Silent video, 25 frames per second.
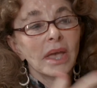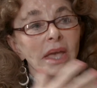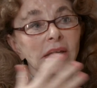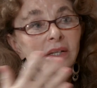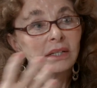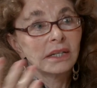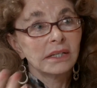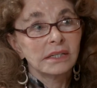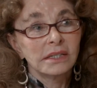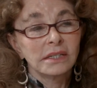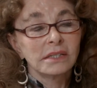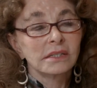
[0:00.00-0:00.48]

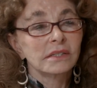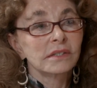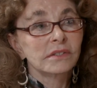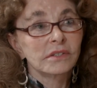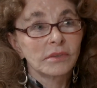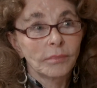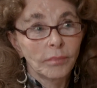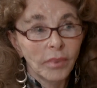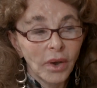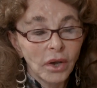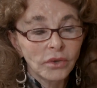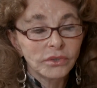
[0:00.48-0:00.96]
and it is
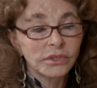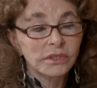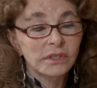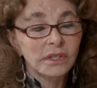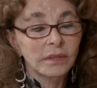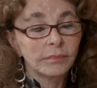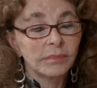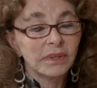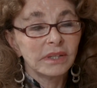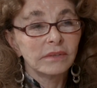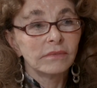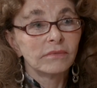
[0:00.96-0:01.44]
supposed
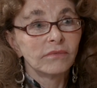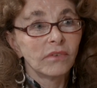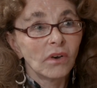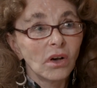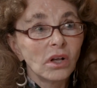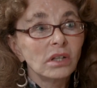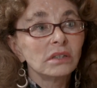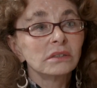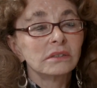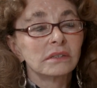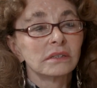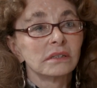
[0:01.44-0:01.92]
to be
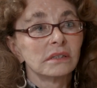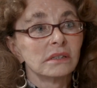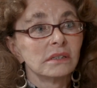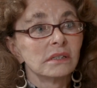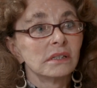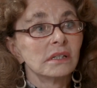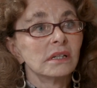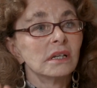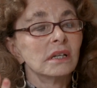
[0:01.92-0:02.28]
vaulted,